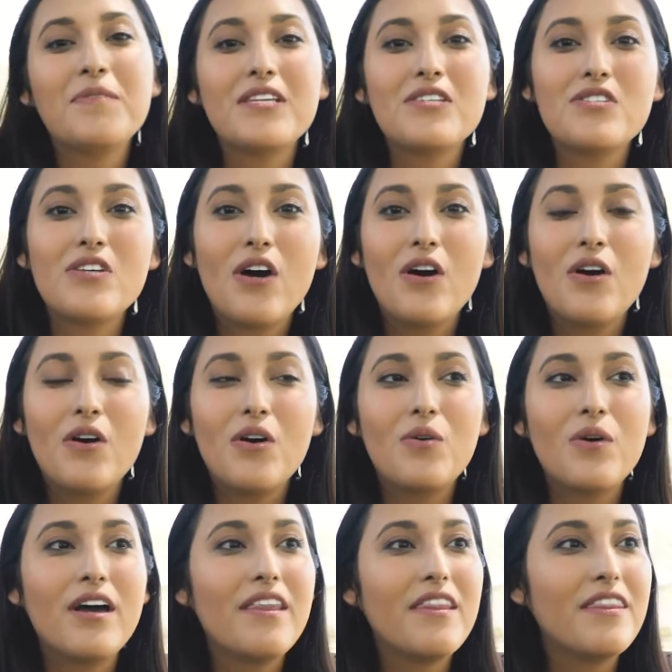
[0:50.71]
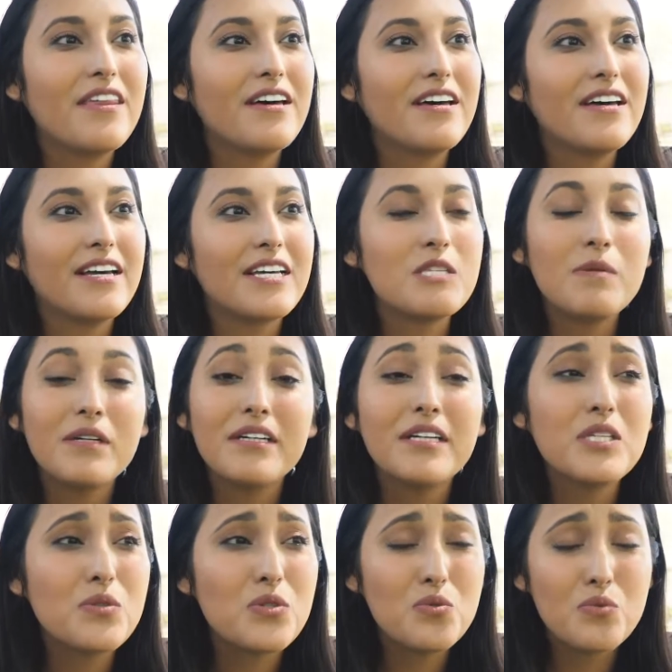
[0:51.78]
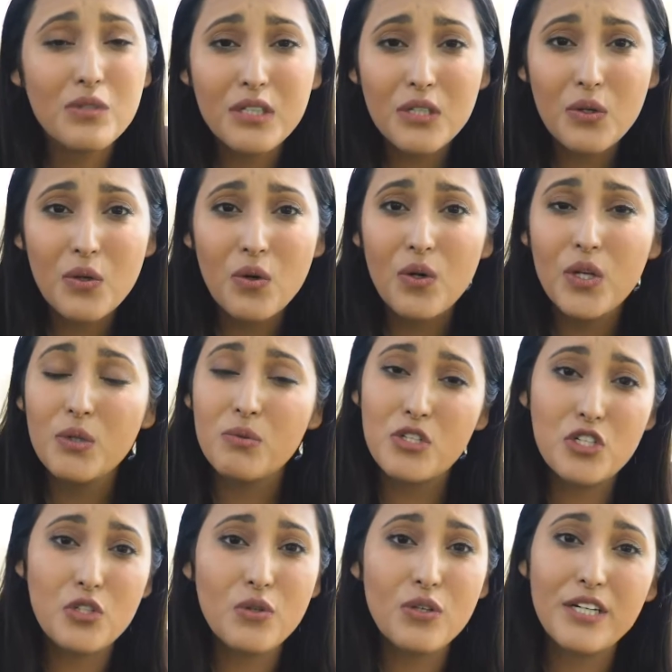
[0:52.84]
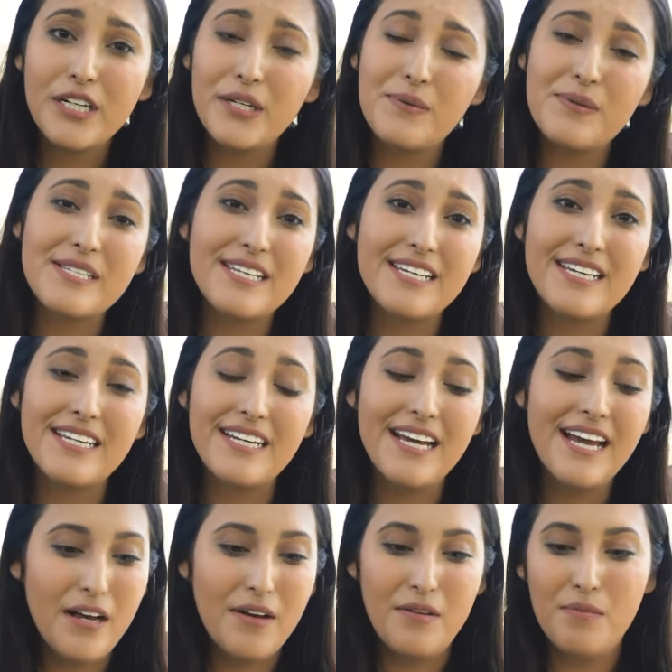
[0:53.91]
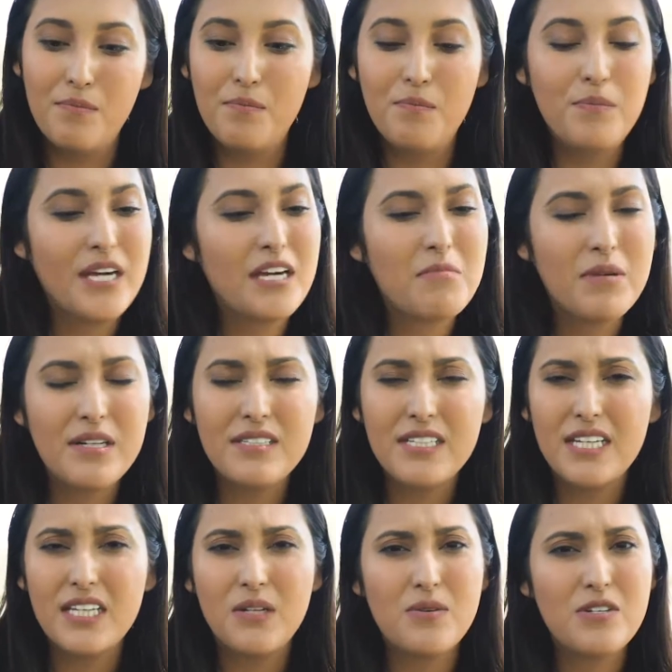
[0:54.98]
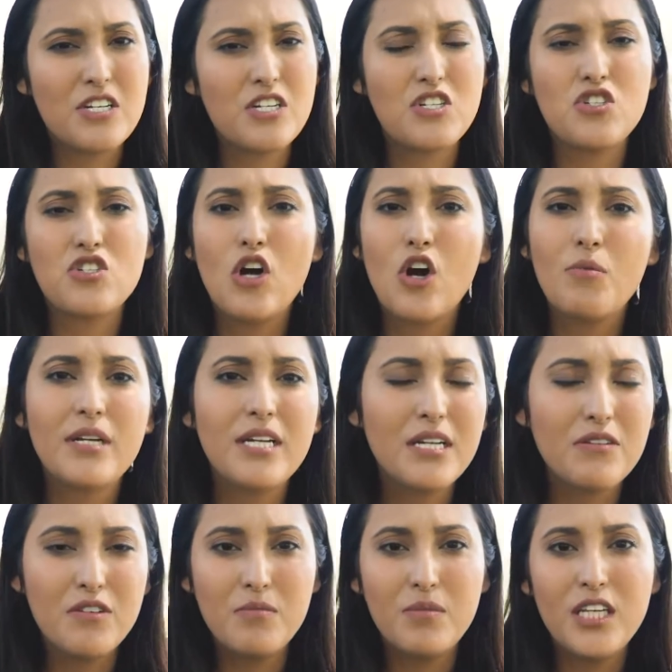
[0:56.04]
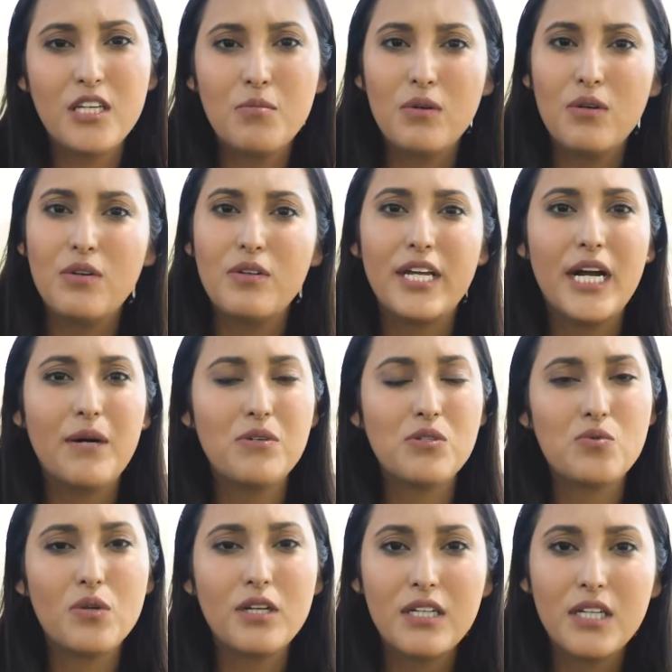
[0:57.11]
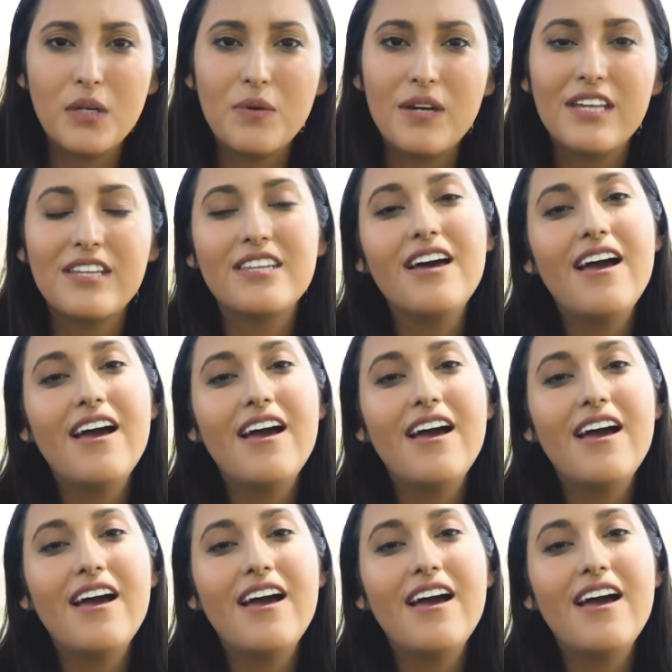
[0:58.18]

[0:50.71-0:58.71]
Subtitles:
So the experience was really cool. It was short, it was in a big building. There was just so many different people that I was working with.